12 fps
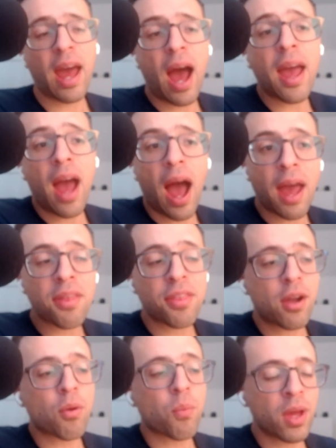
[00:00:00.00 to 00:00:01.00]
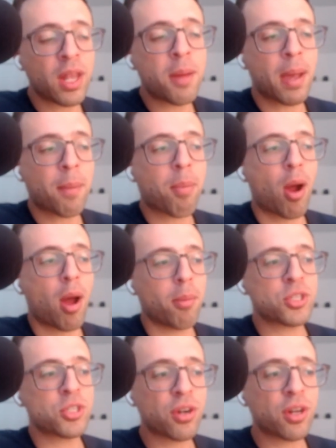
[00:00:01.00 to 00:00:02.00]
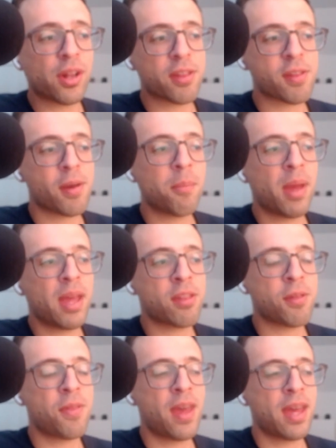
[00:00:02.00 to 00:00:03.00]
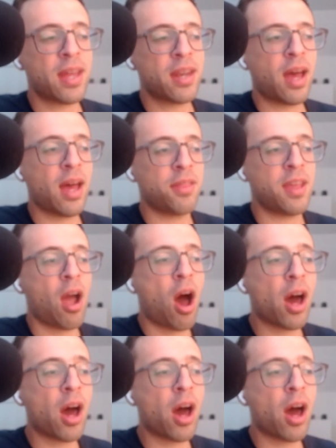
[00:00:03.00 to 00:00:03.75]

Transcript: And I, I, I think a really big problem in journalism is that uh,